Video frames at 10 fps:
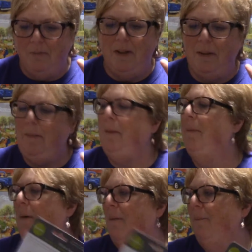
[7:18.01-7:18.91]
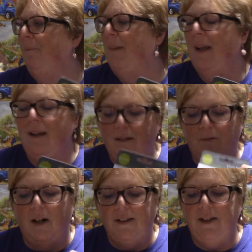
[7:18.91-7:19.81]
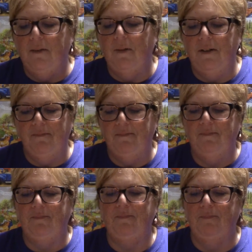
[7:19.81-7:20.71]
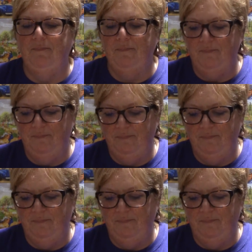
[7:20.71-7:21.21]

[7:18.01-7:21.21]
many people wanting one. Mm-hmm.